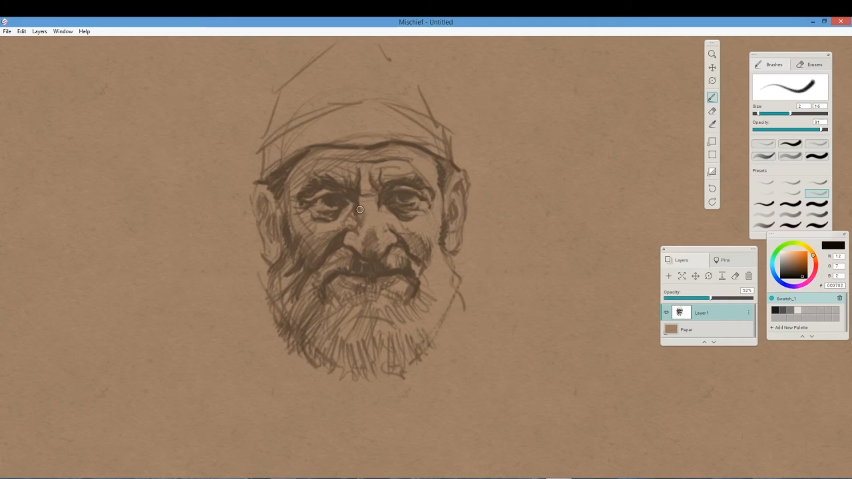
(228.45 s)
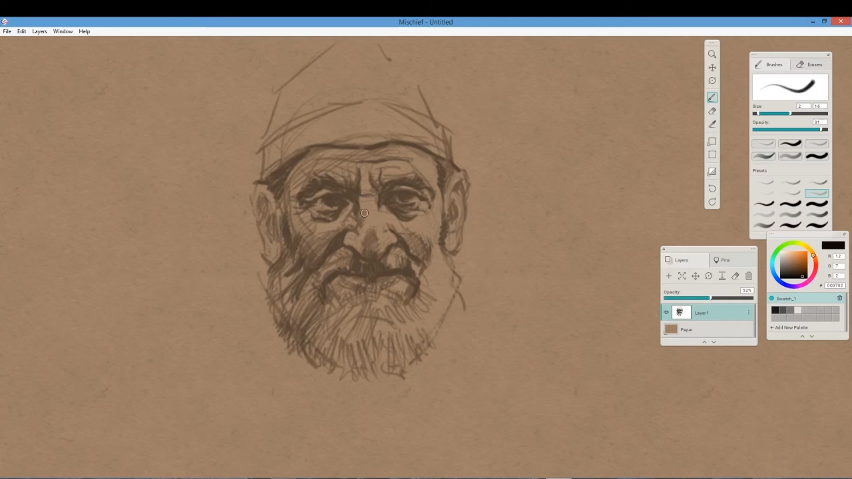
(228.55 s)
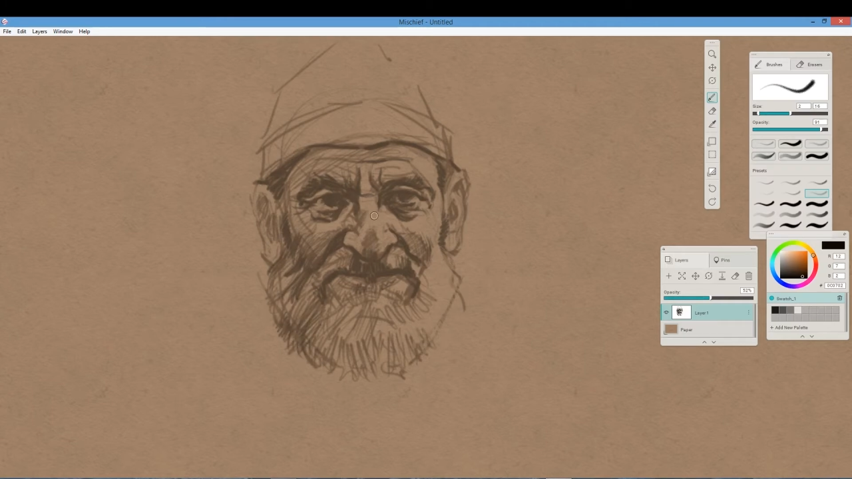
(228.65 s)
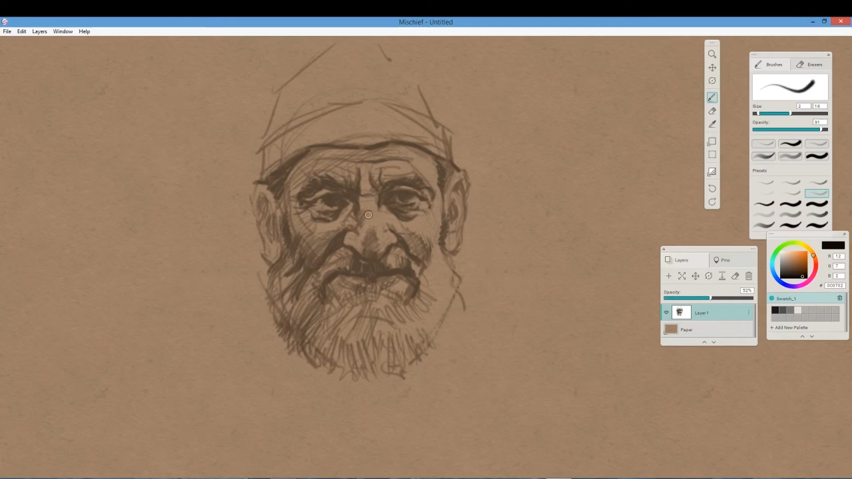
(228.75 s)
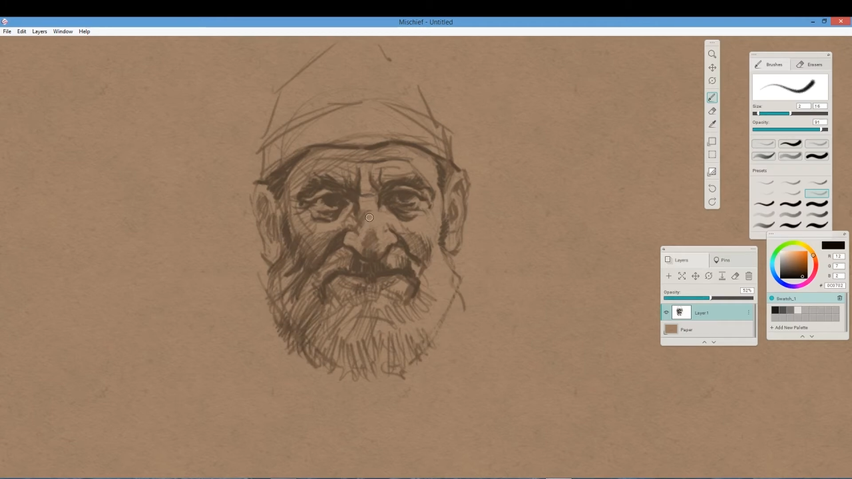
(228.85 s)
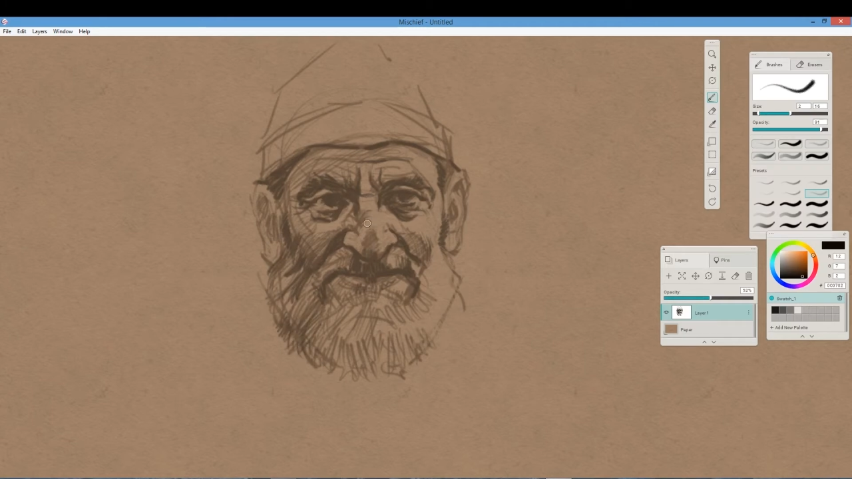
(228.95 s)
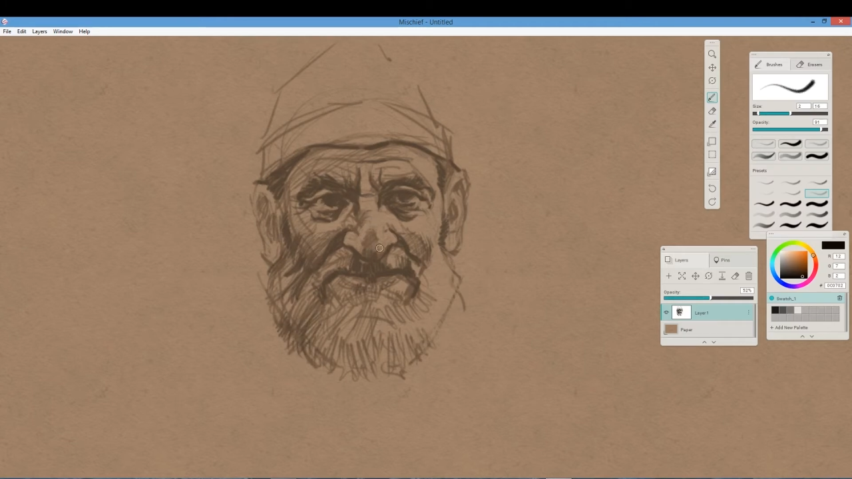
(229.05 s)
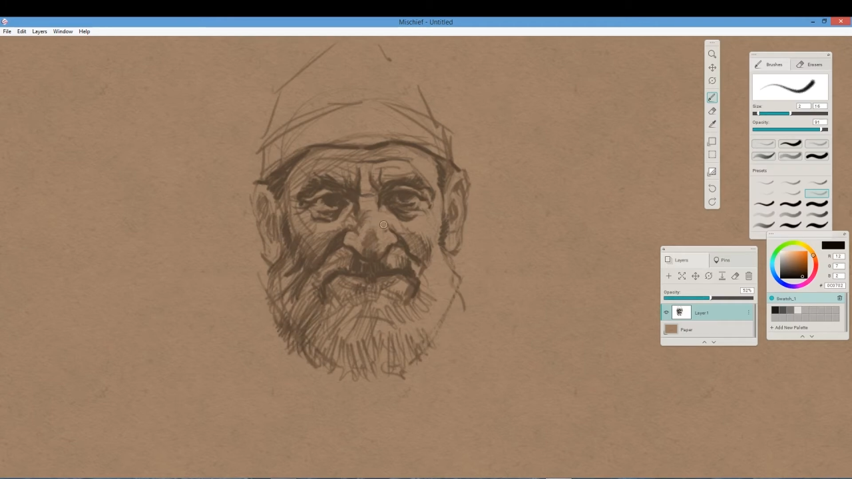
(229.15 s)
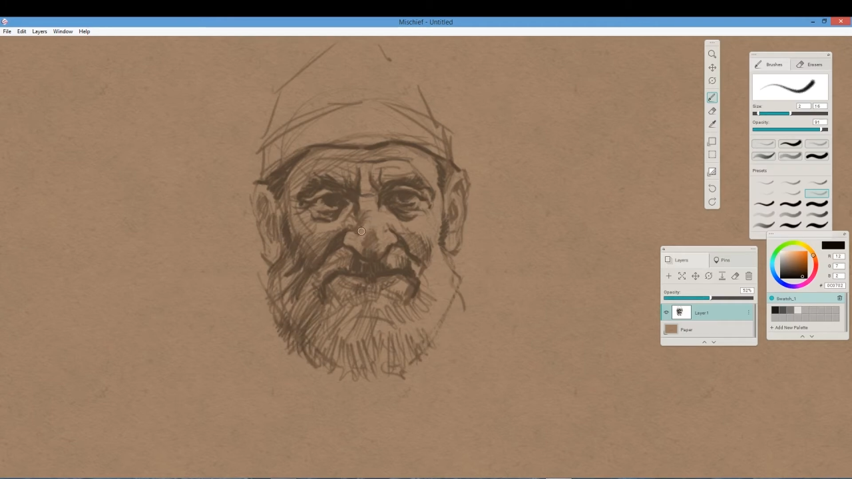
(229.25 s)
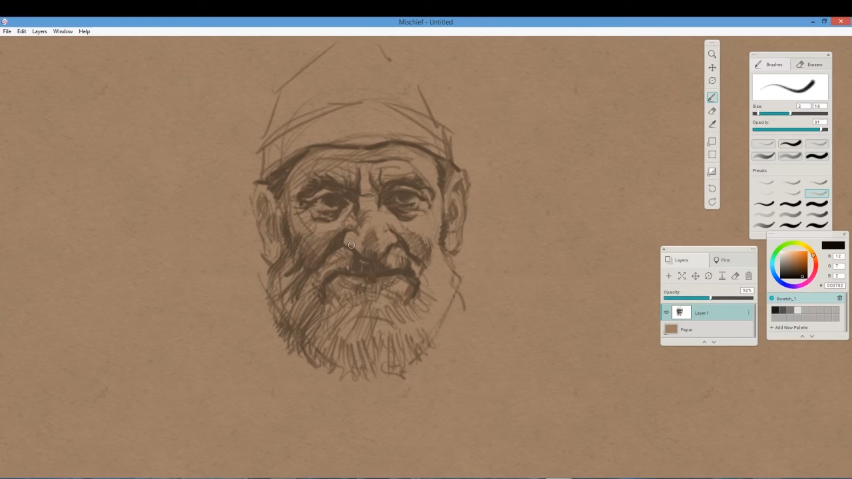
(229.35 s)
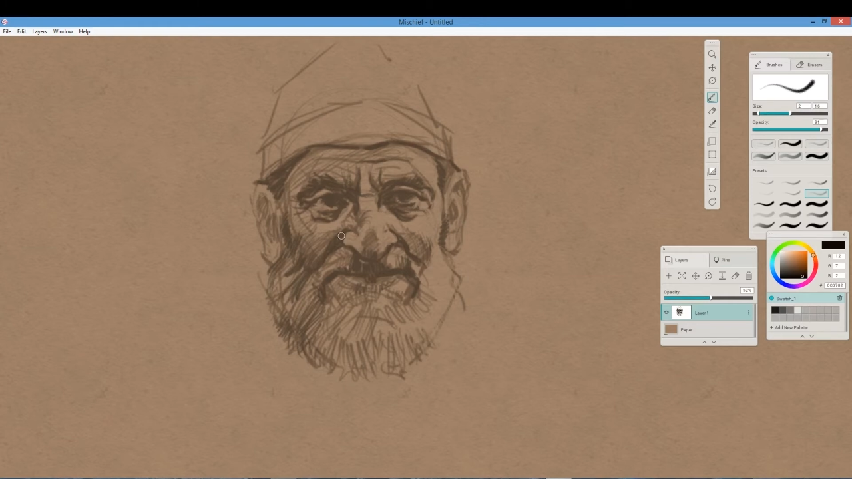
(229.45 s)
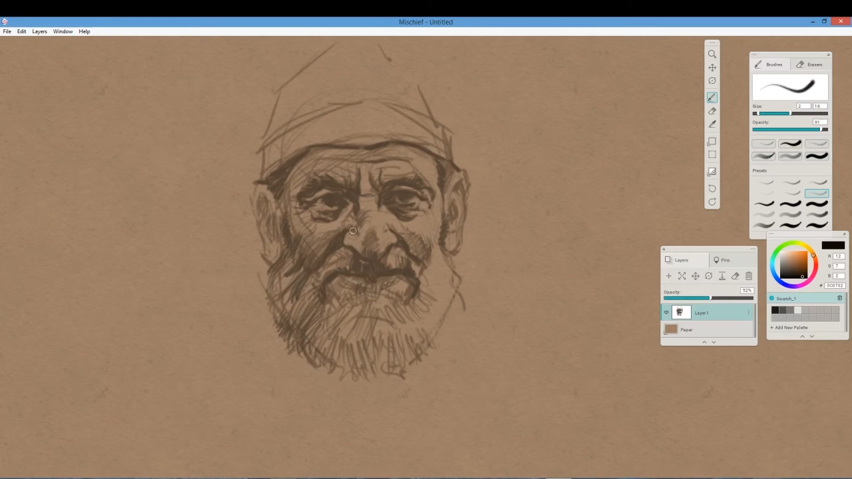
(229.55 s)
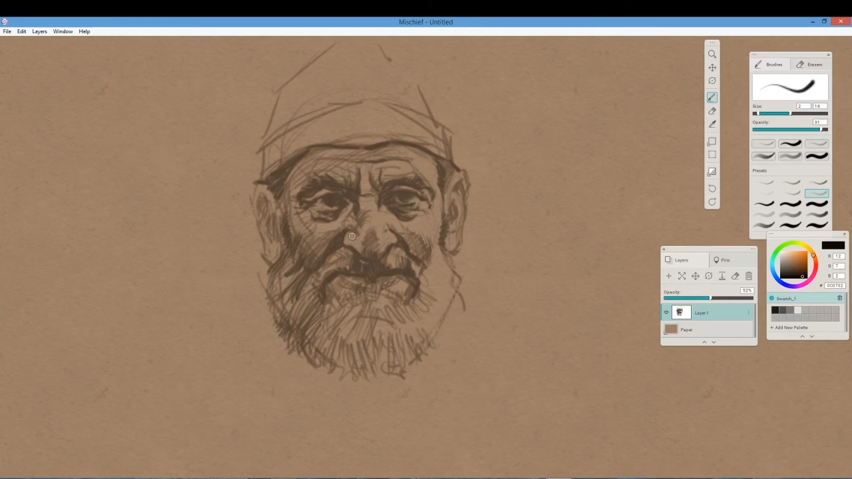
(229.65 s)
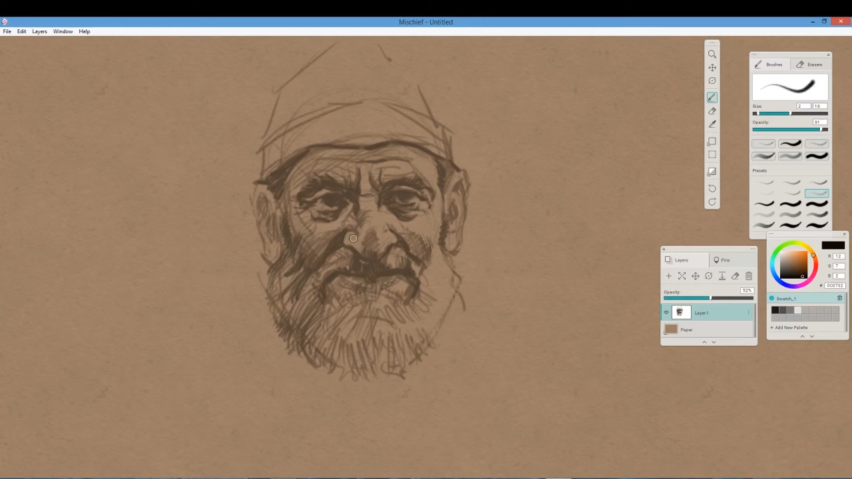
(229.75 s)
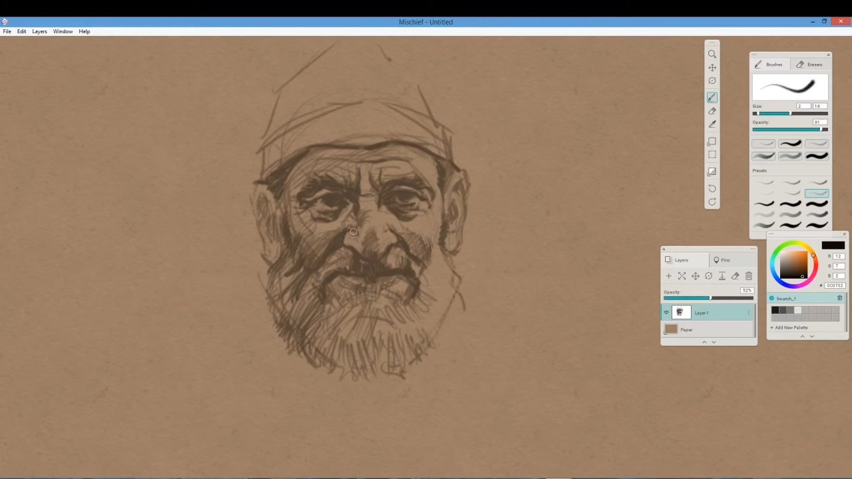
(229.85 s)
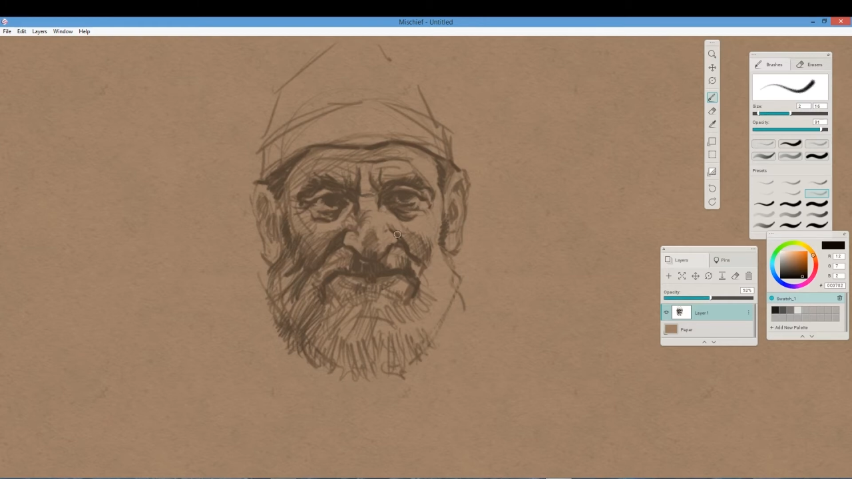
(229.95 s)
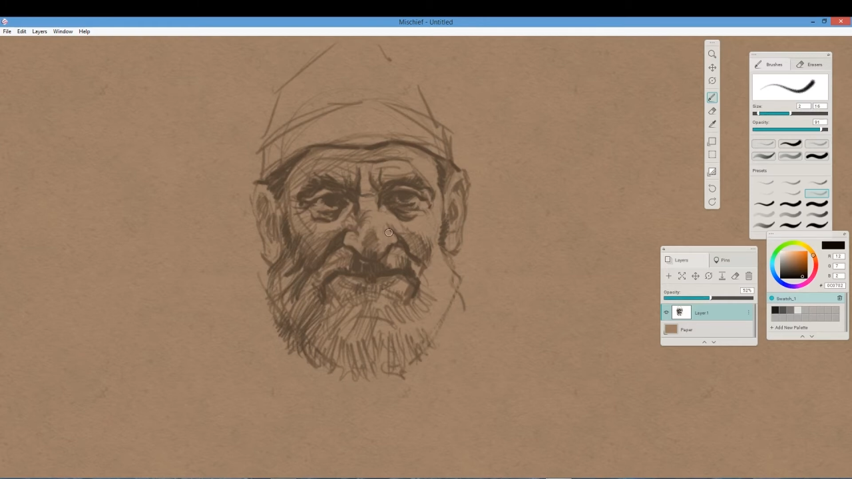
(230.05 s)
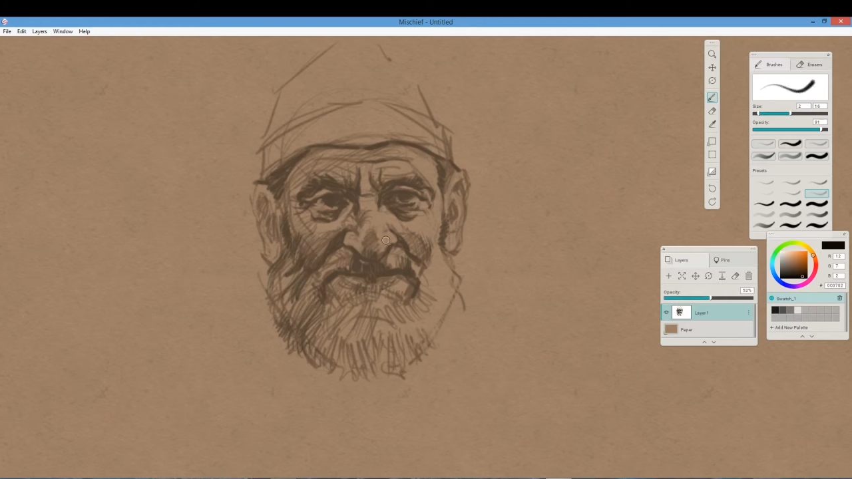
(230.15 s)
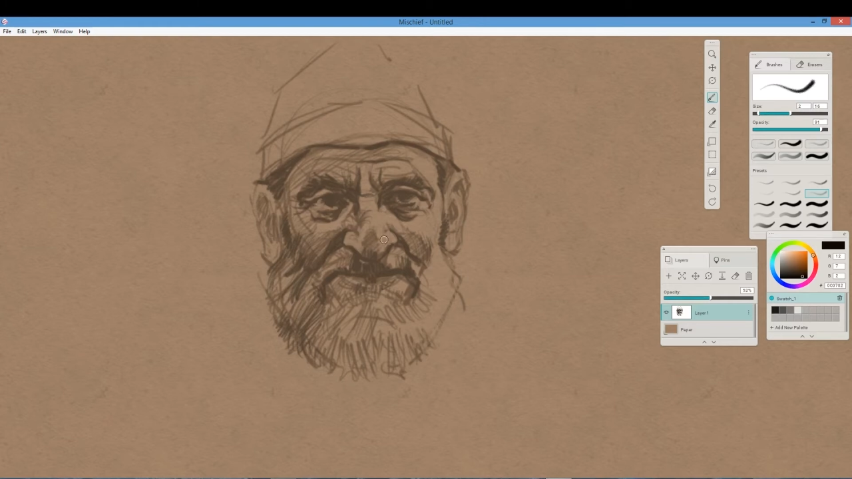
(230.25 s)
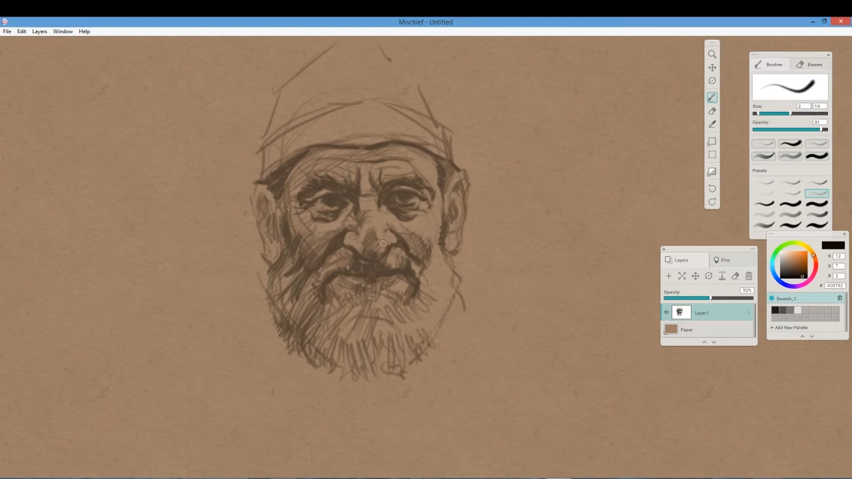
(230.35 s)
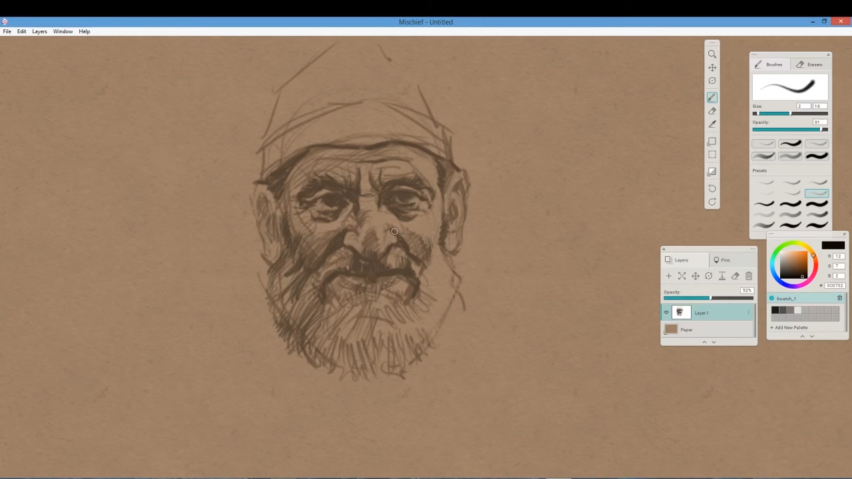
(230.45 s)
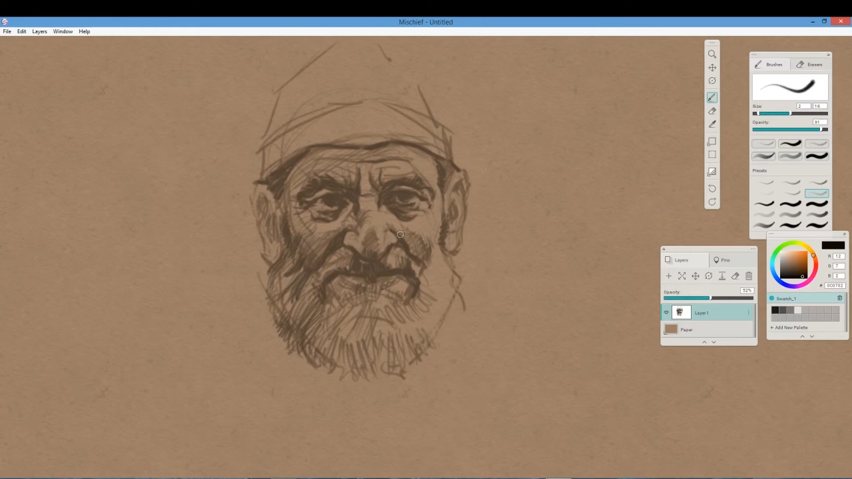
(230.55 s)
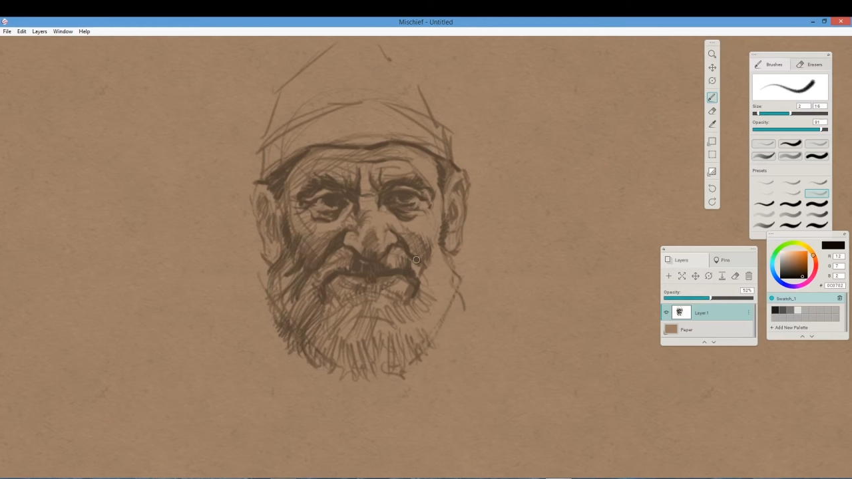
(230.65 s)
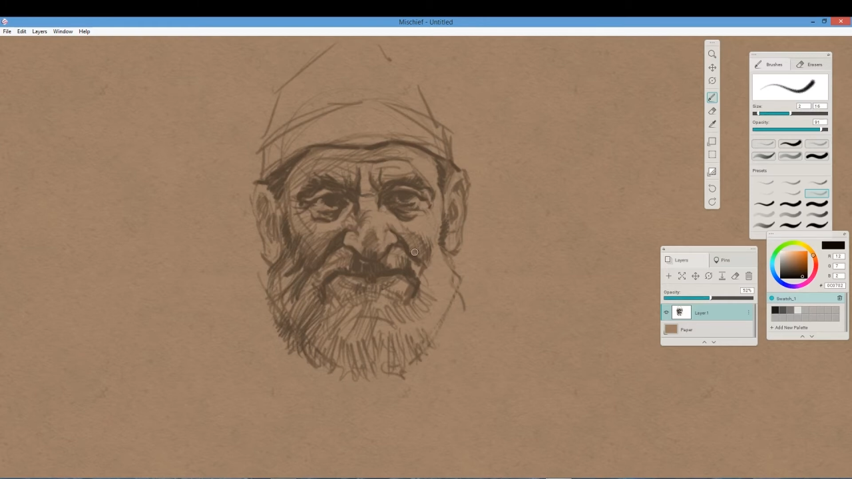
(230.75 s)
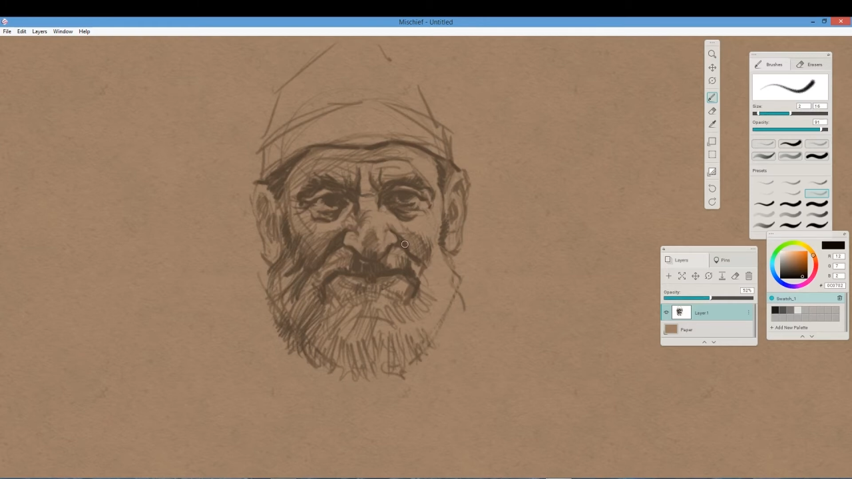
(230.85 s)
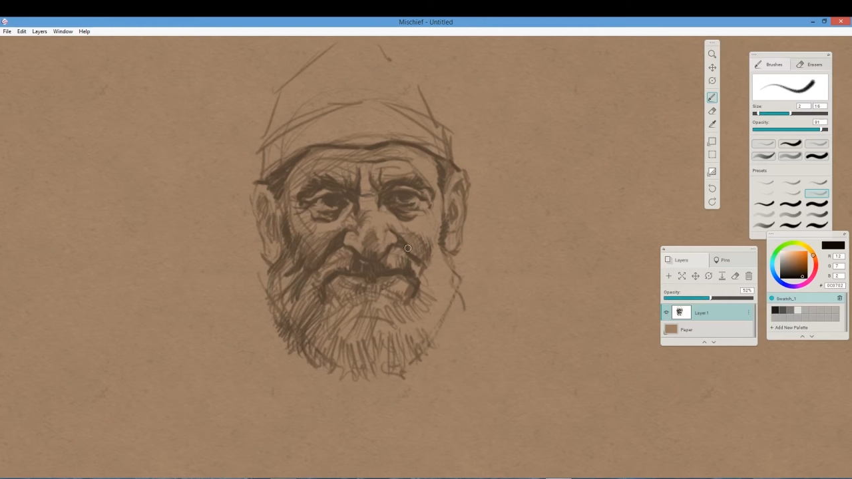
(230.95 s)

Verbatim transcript: am not as comfortable with mischief as that.